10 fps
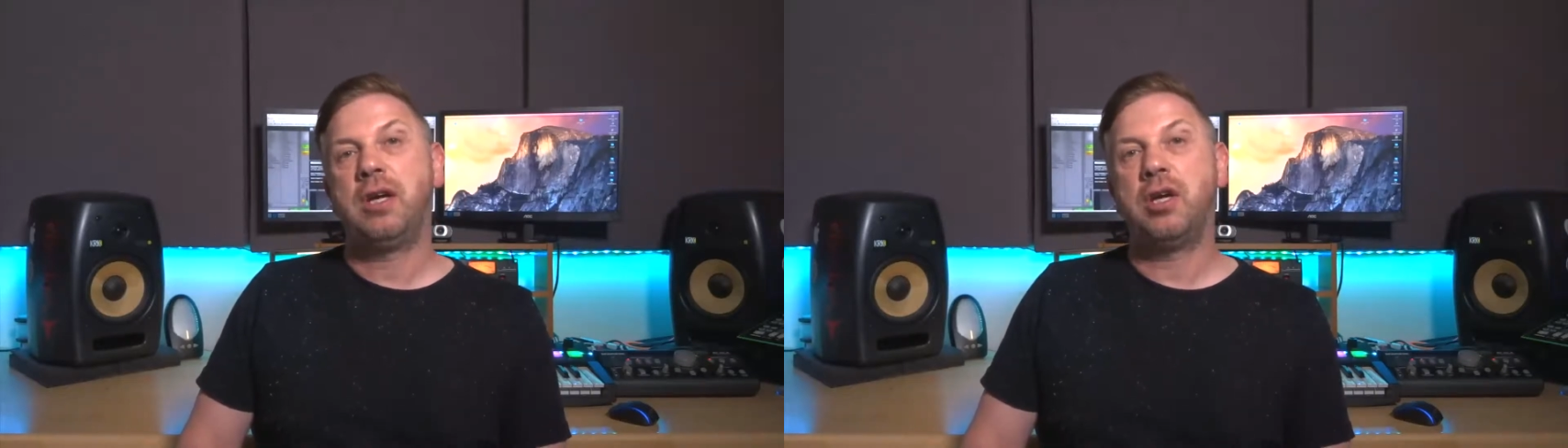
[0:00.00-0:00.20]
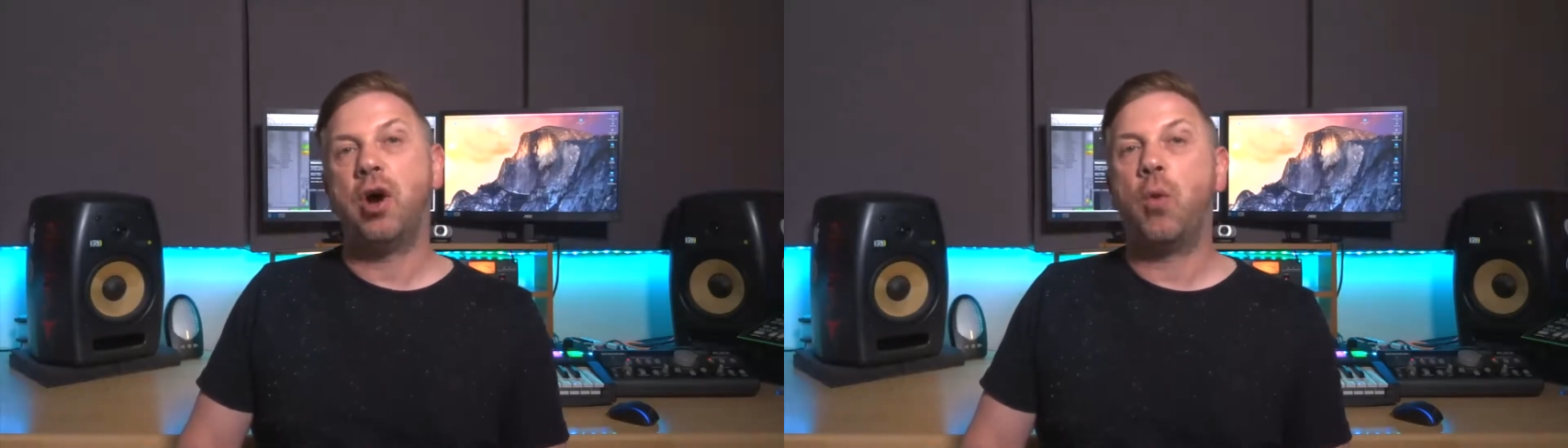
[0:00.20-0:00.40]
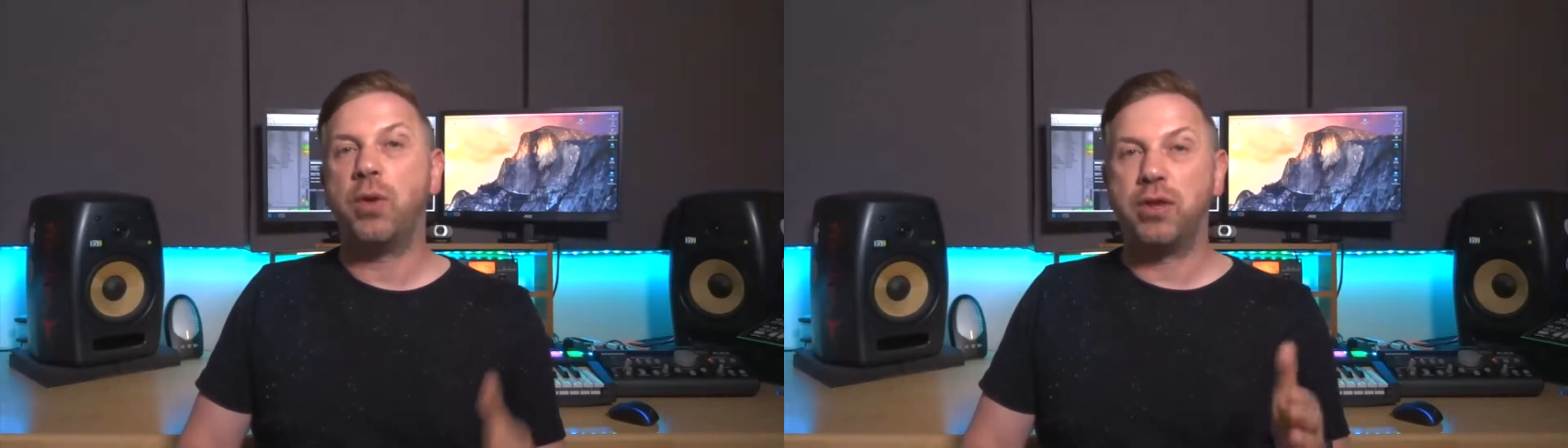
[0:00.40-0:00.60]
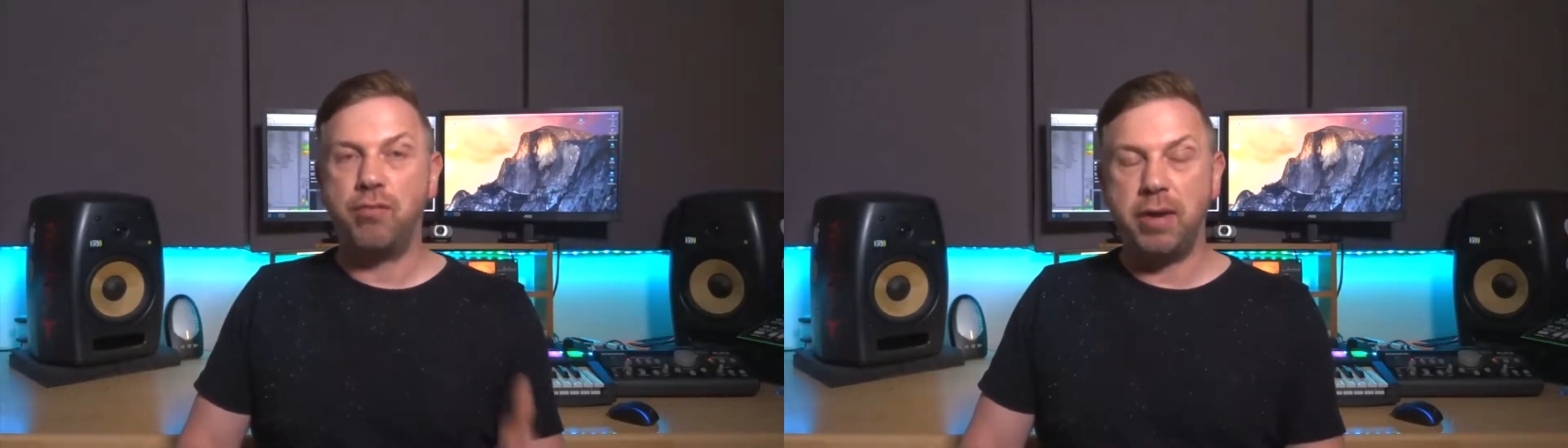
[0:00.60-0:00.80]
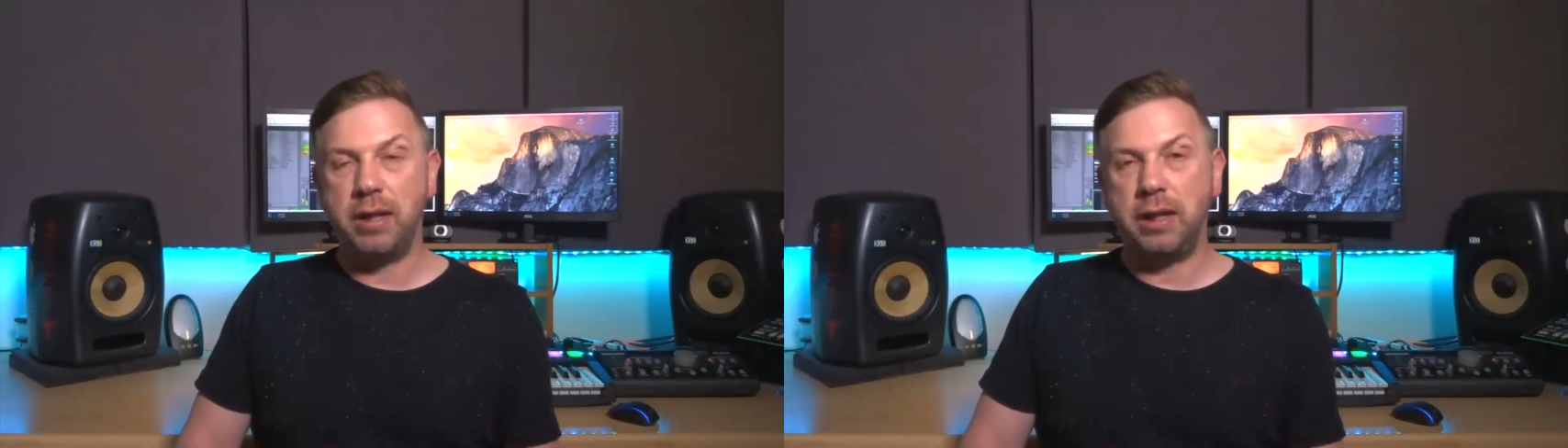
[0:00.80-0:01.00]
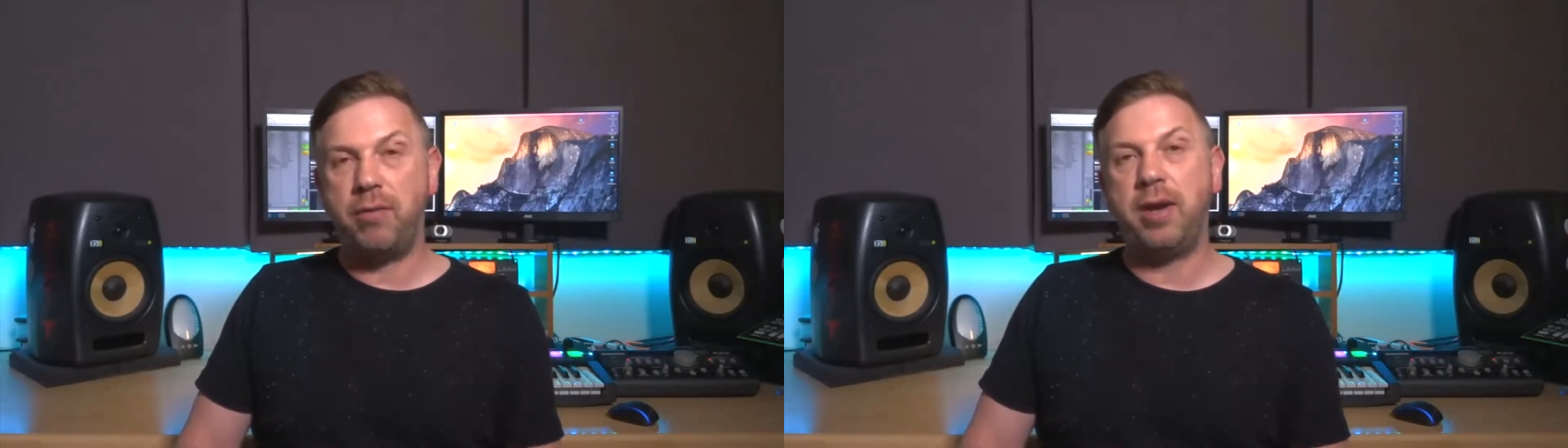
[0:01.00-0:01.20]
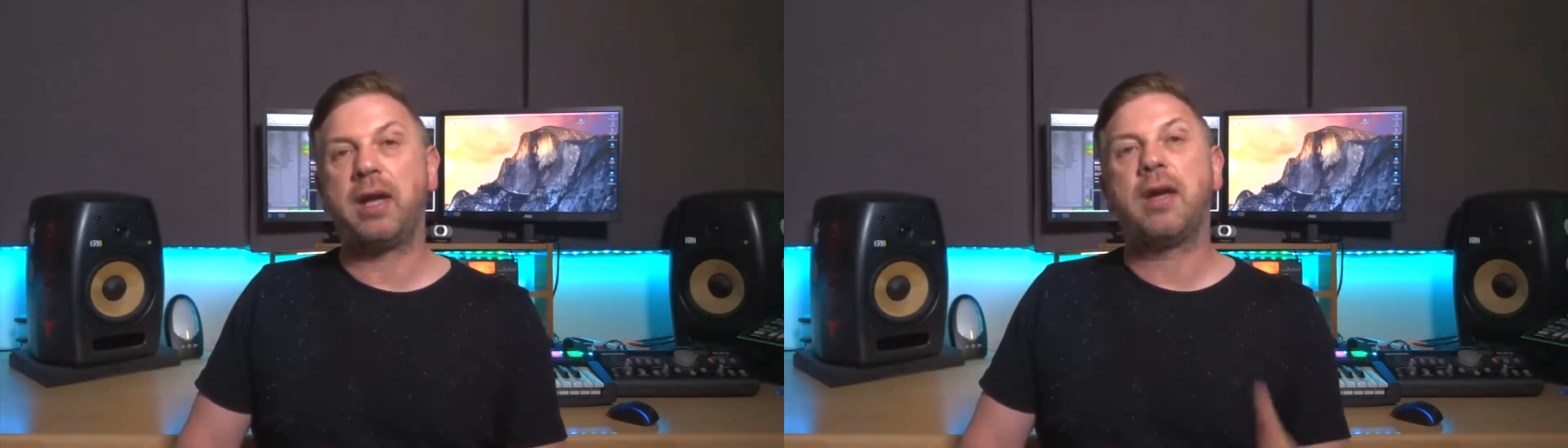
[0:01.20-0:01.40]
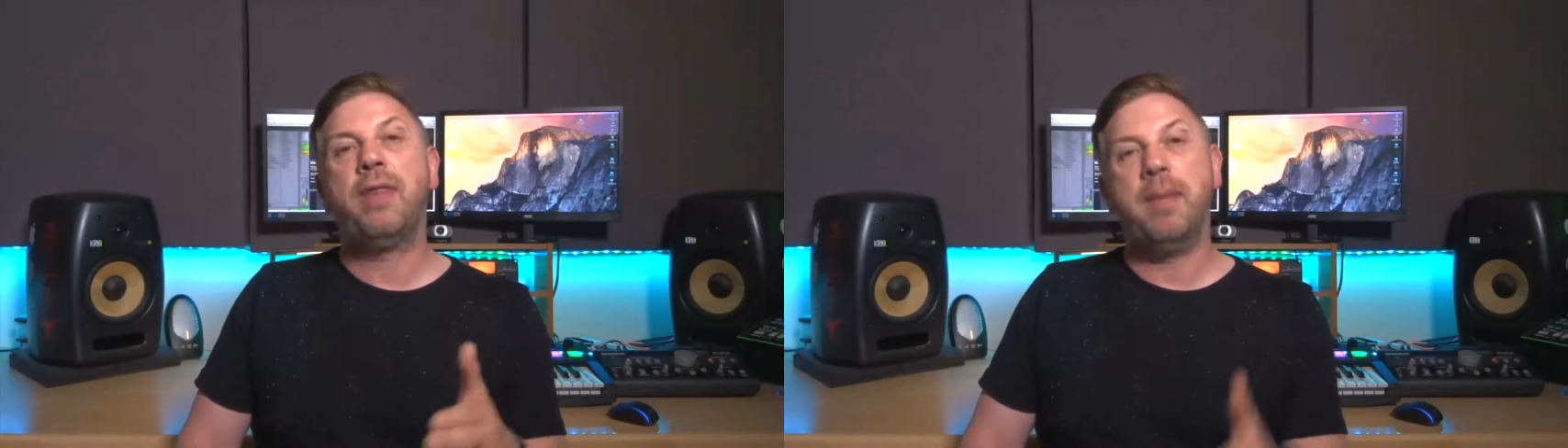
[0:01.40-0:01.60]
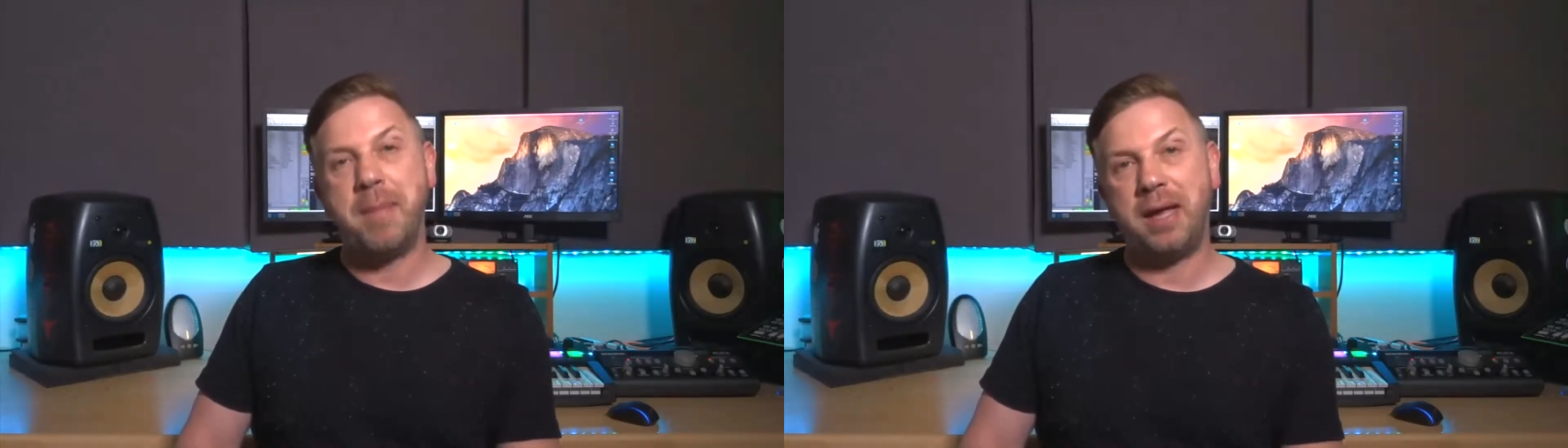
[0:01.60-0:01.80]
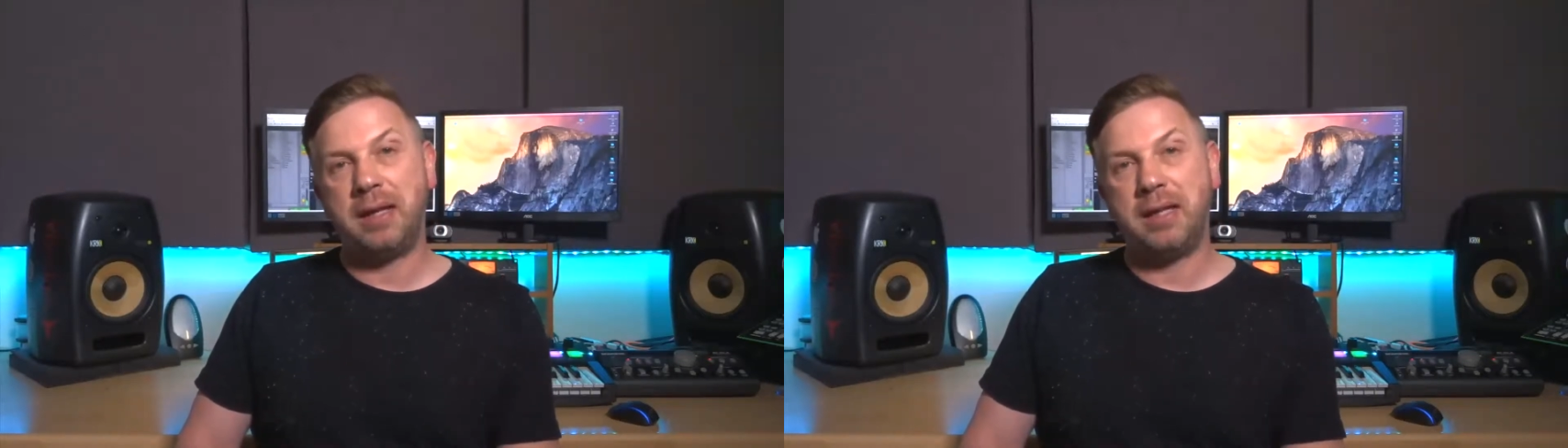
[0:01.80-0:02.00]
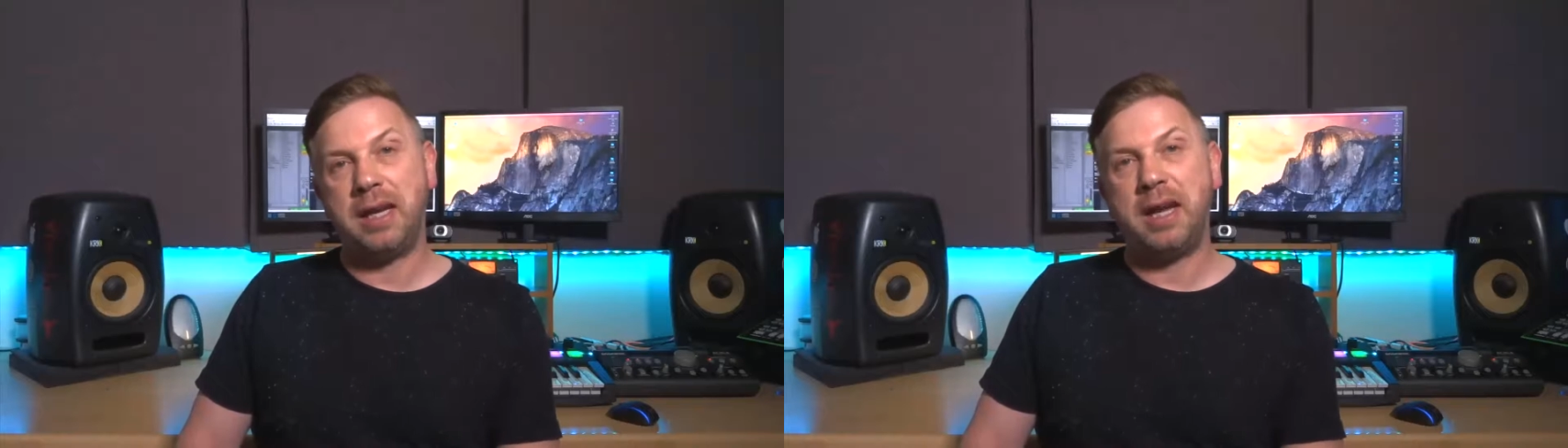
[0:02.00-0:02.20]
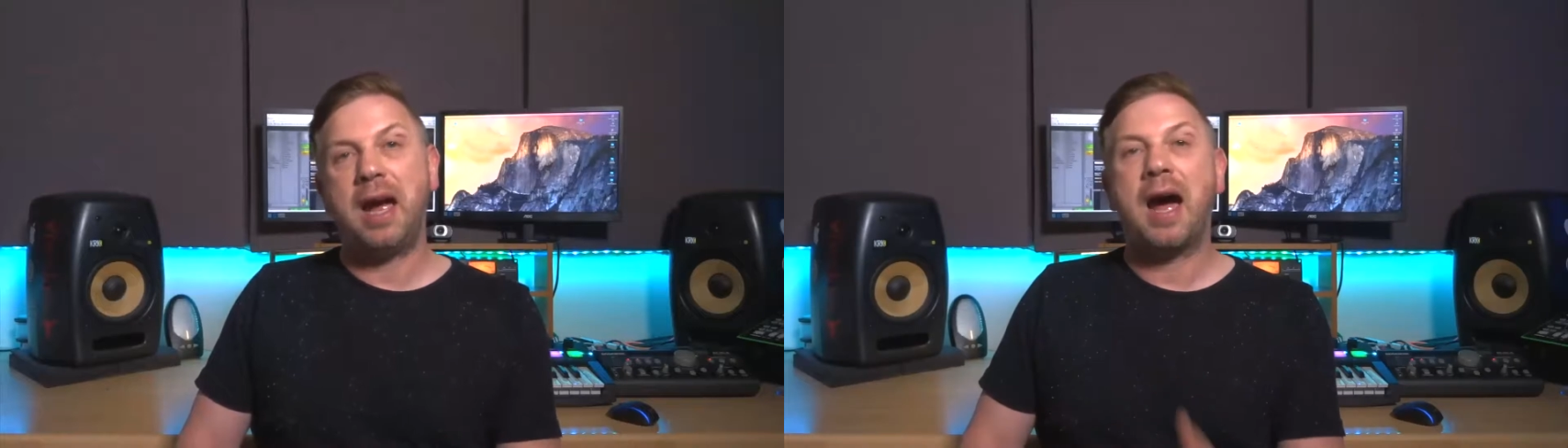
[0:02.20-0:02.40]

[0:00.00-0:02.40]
you know with the written lyric the melody